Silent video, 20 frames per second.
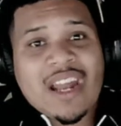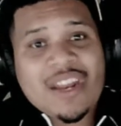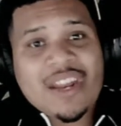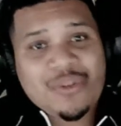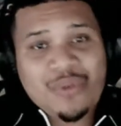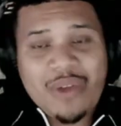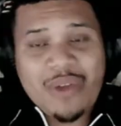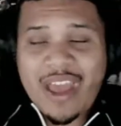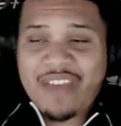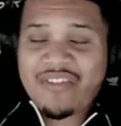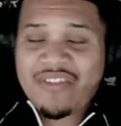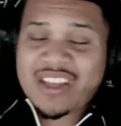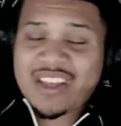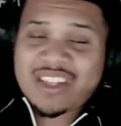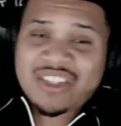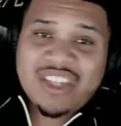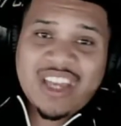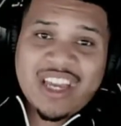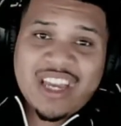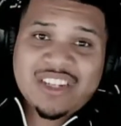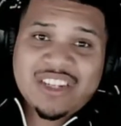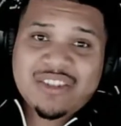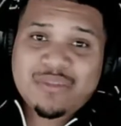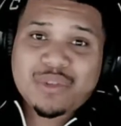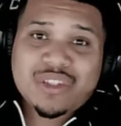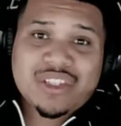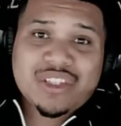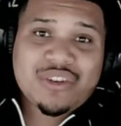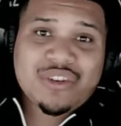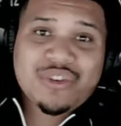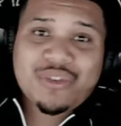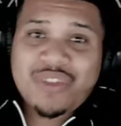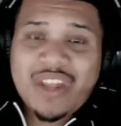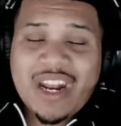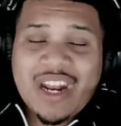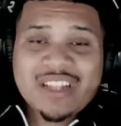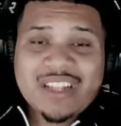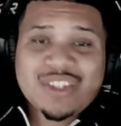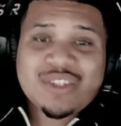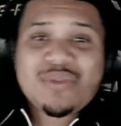I do have education material
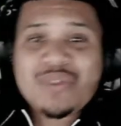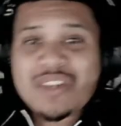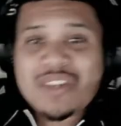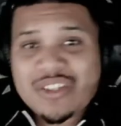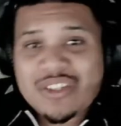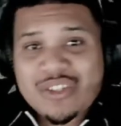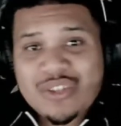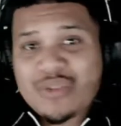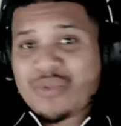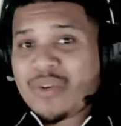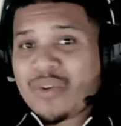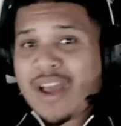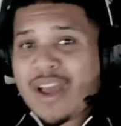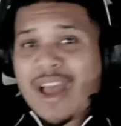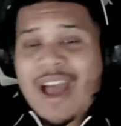that I tune into.